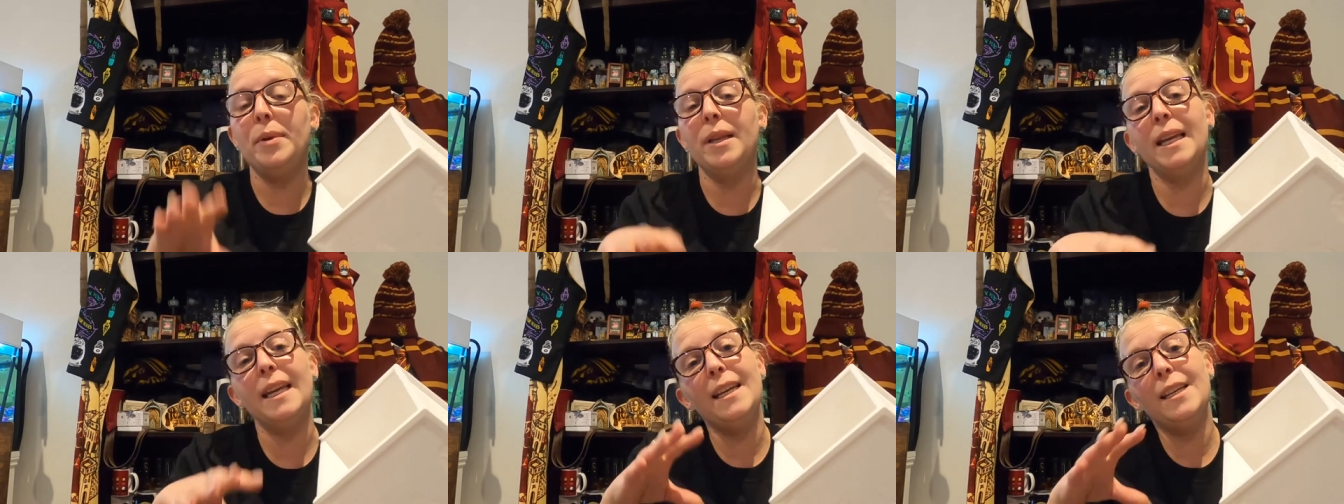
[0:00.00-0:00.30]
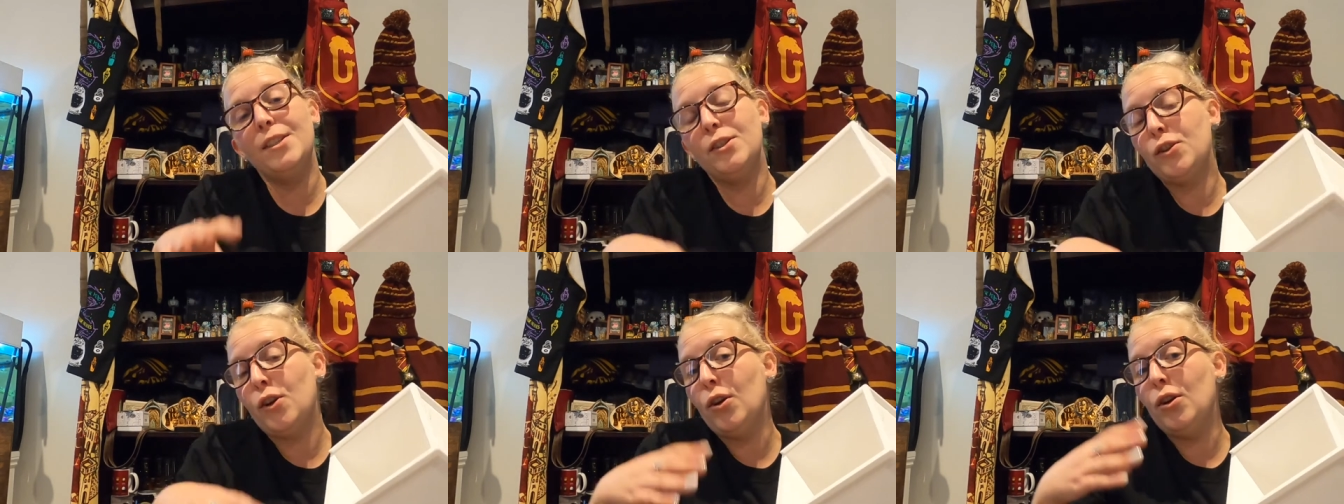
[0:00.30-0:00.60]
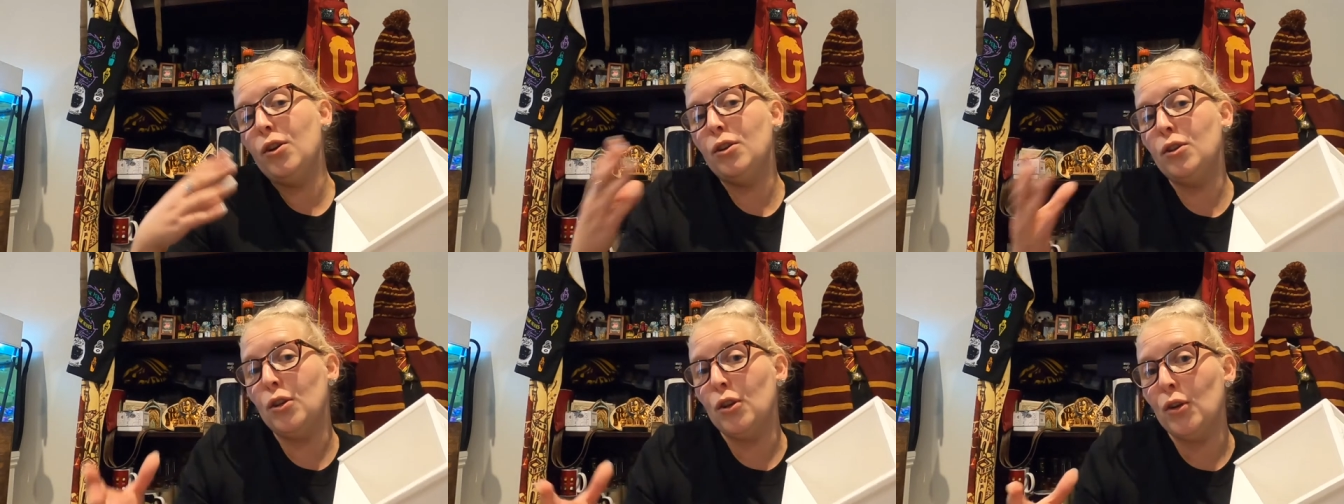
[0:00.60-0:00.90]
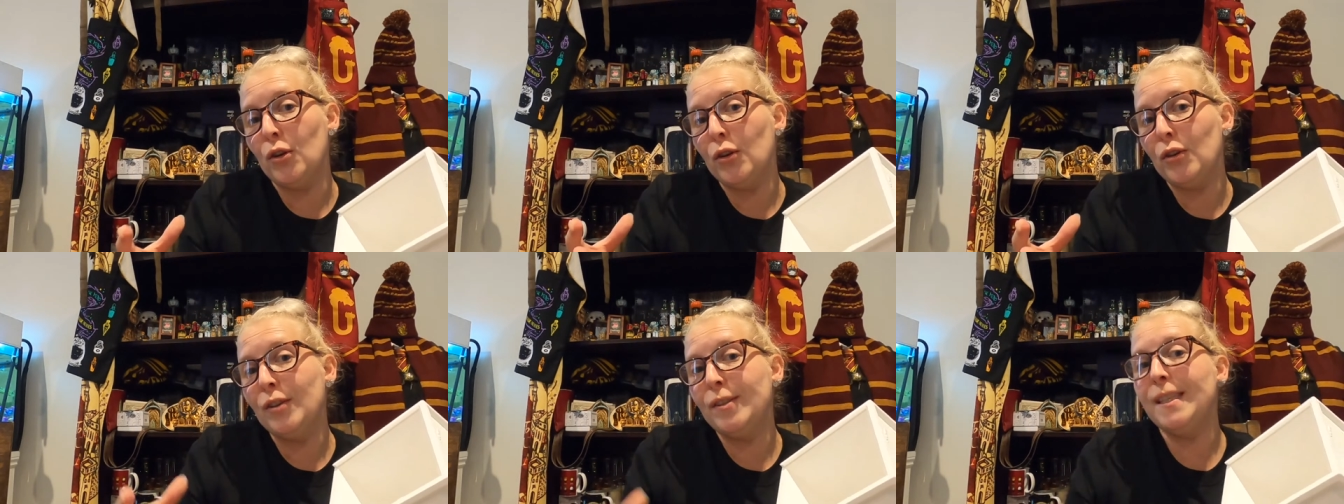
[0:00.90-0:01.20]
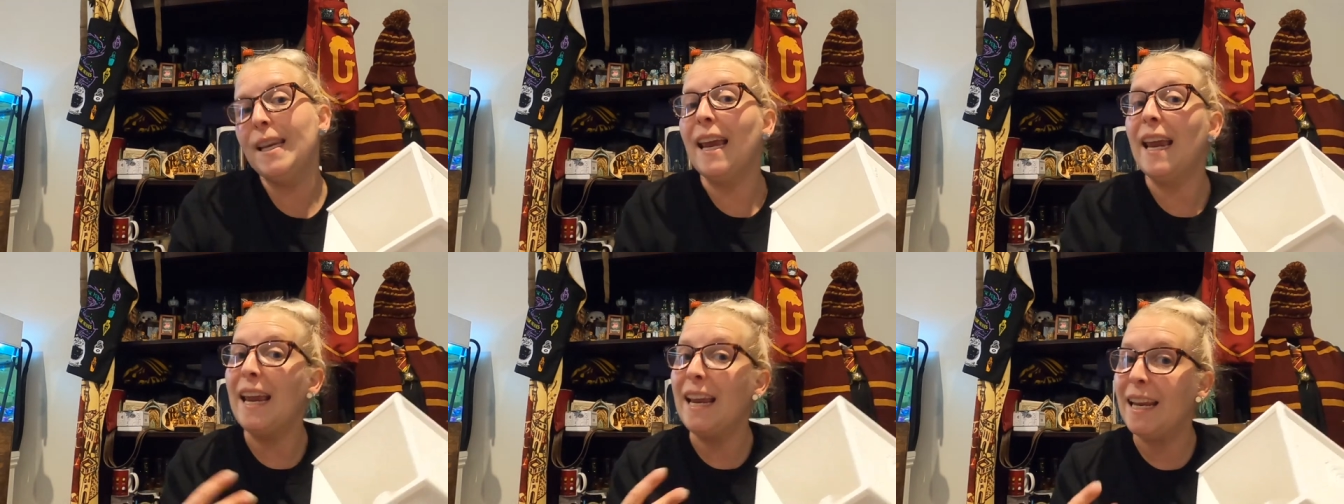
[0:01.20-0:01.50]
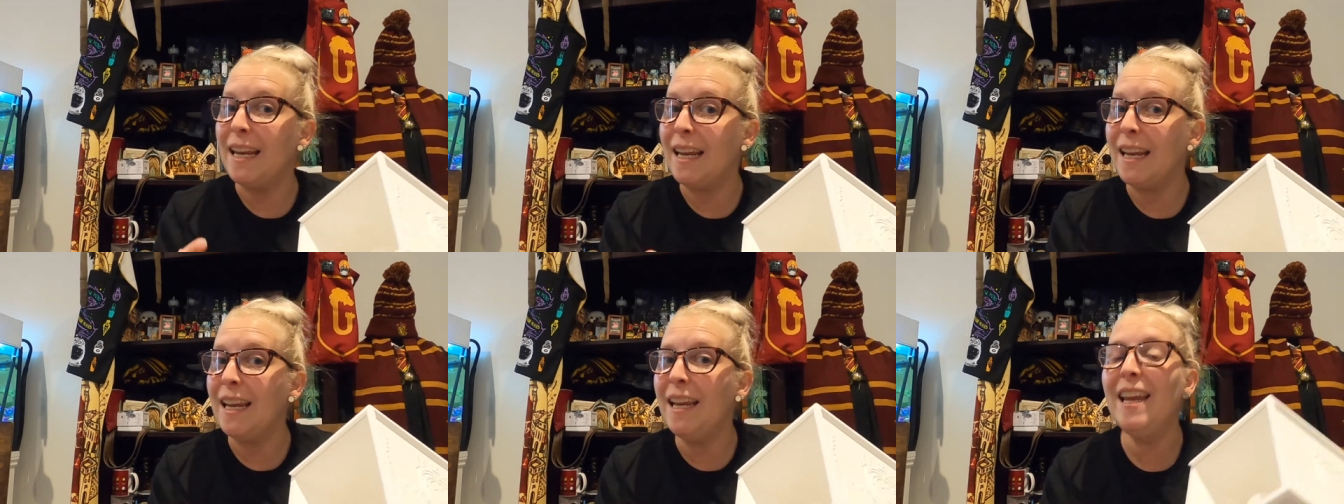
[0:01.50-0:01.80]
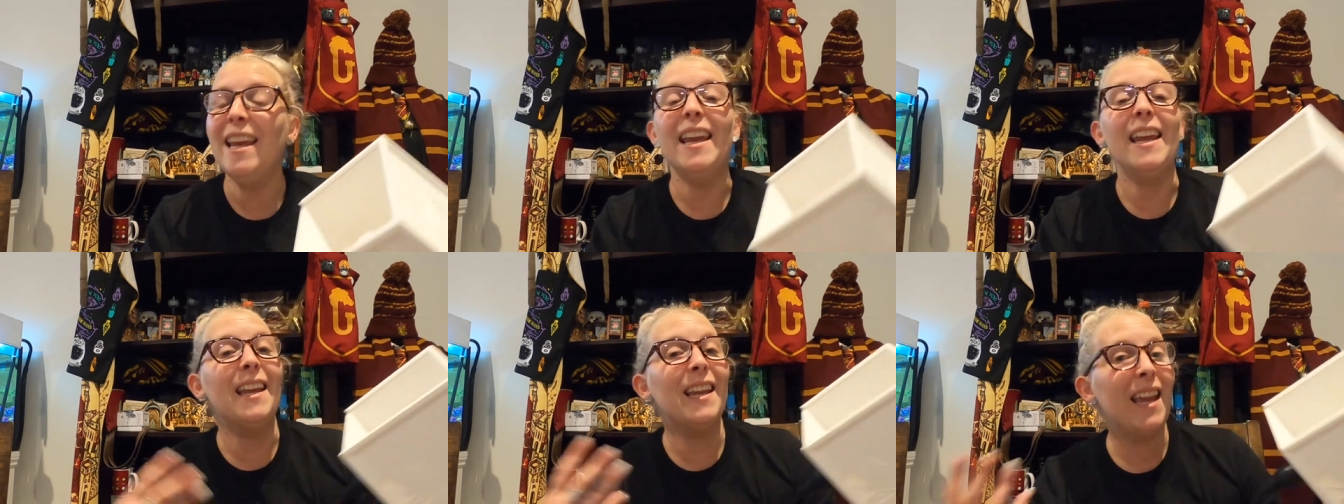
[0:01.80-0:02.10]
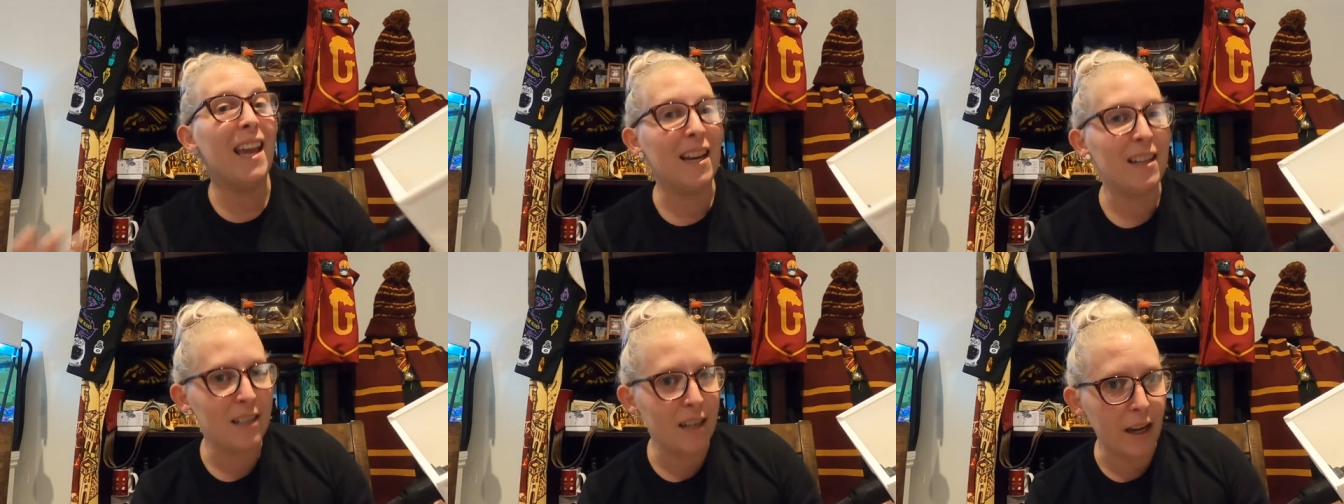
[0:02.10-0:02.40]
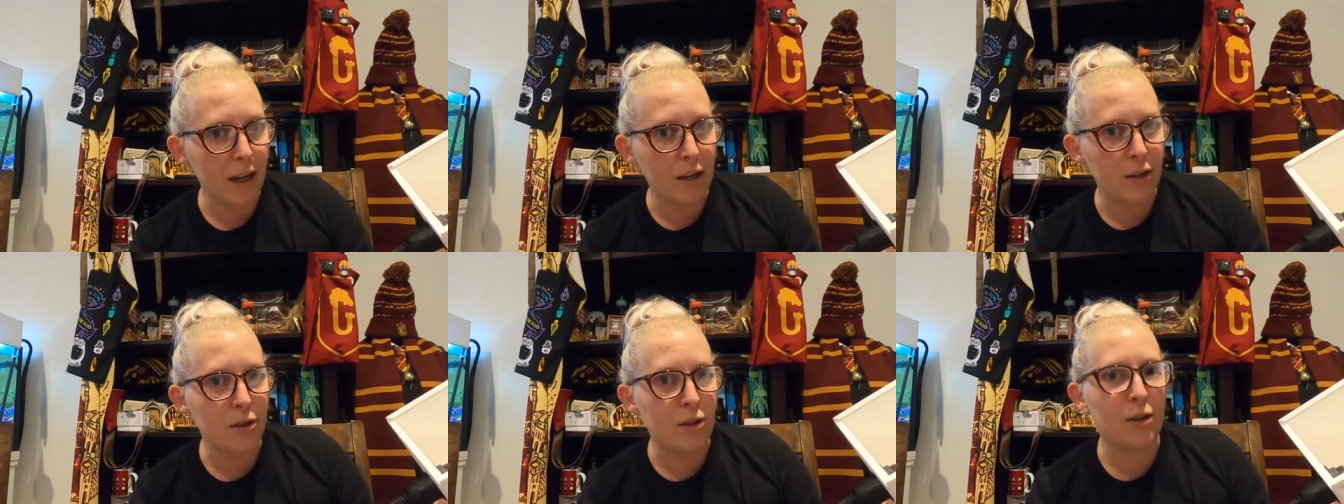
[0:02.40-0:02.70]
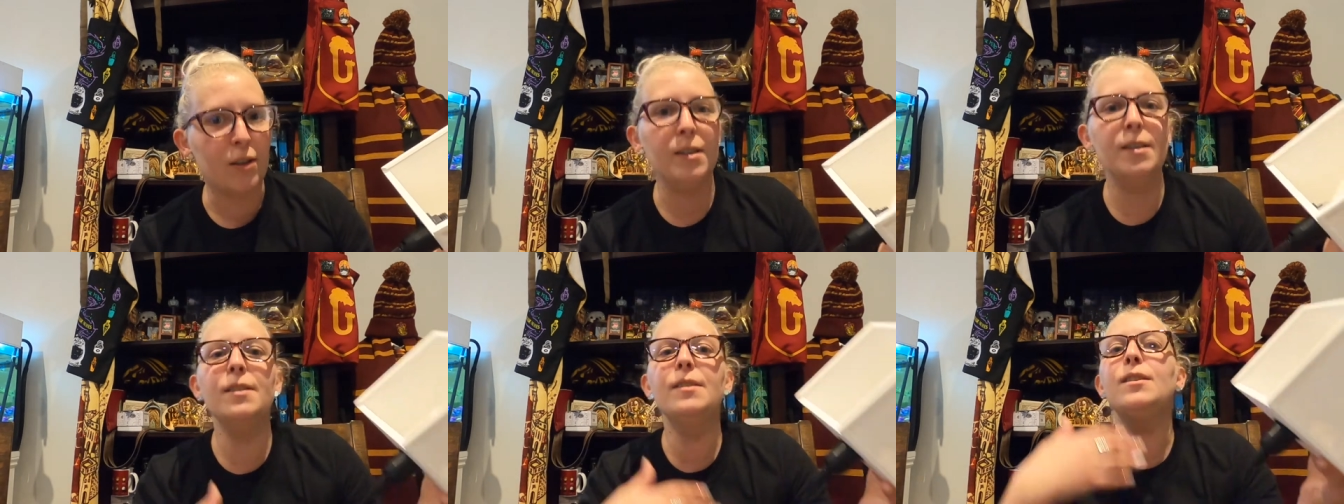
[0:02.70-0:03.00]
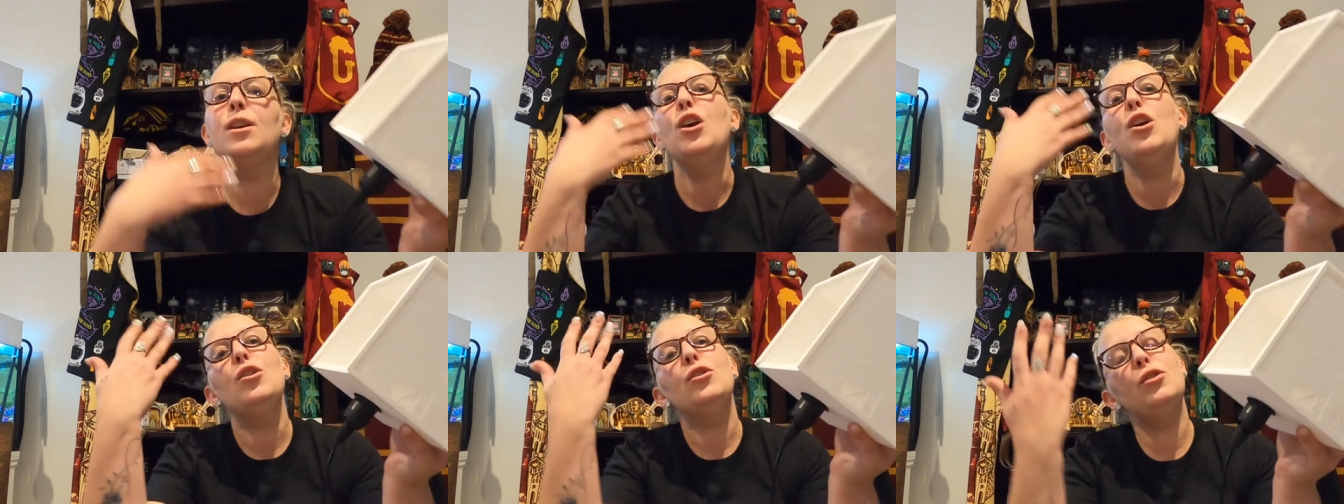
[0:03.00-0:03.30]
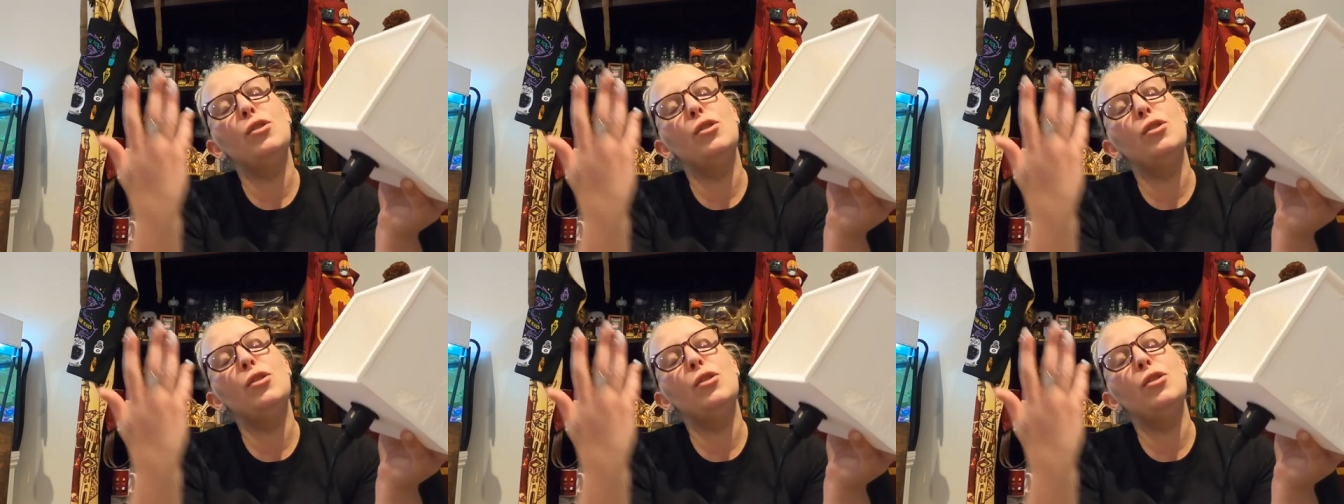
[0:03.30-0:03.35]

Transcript: please don't use any incantations